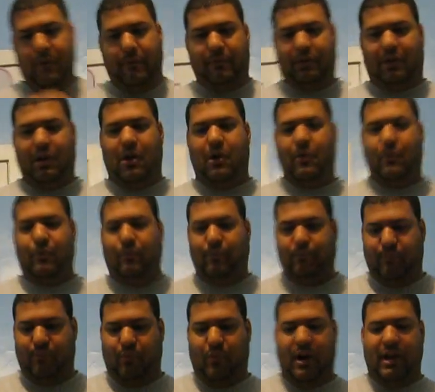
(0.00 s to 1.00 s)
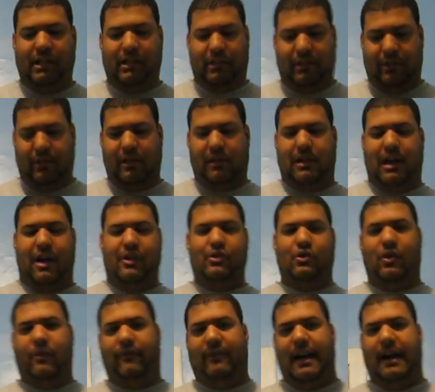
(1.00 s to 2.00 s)
so once
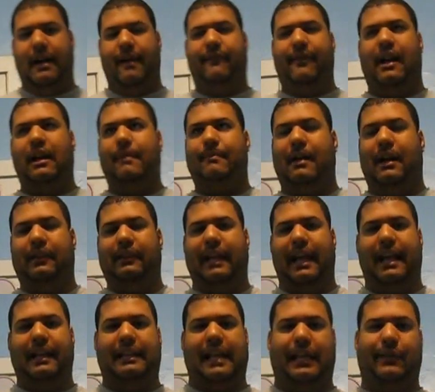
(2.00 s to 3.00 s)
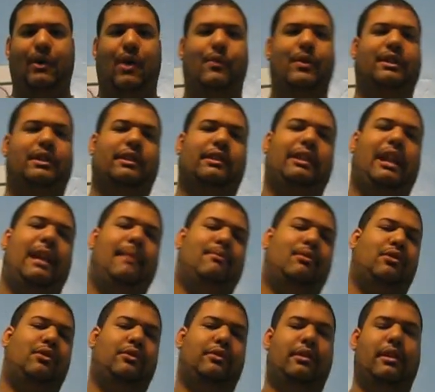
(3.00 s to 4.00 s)
I found about that, that's why I went to
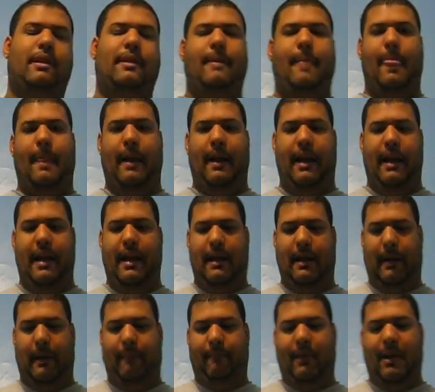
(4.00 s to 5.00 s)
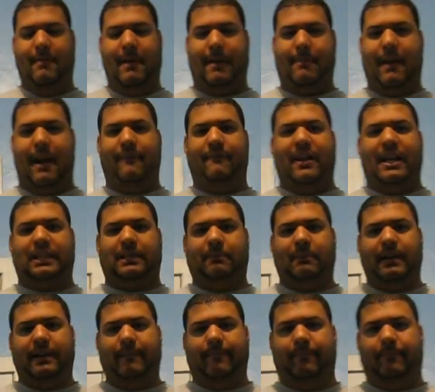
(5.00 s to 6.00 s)
Staples, and they make my
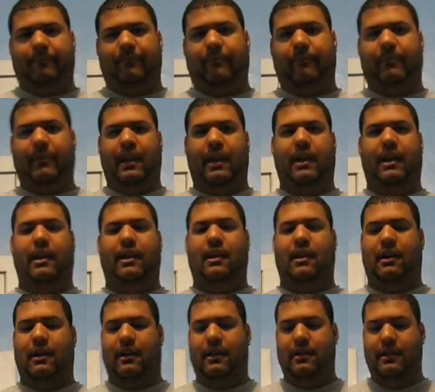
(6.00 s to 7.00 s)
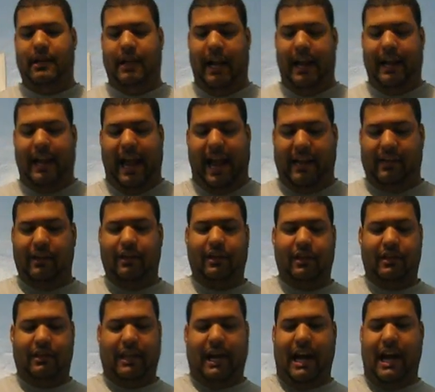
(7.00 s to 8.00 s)
investment and had the
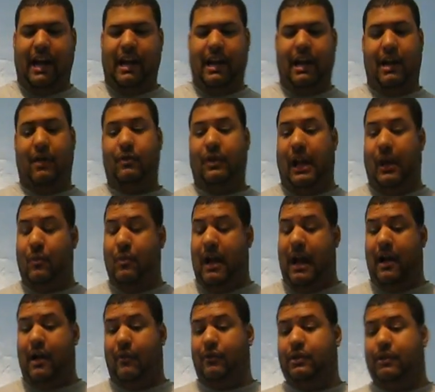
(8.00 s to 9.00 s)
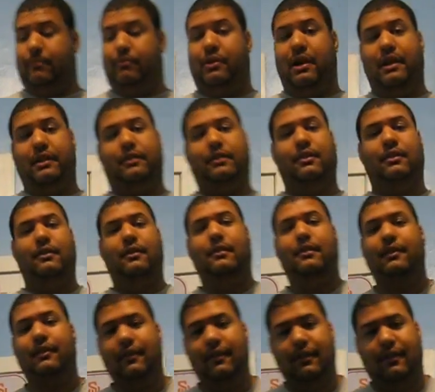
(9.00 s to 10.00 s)
design, and I was like, wow, I was impressed,
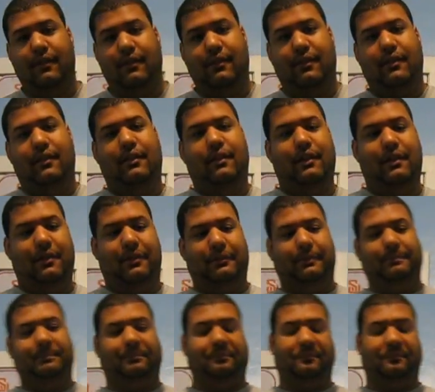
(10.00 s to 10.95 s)
you know.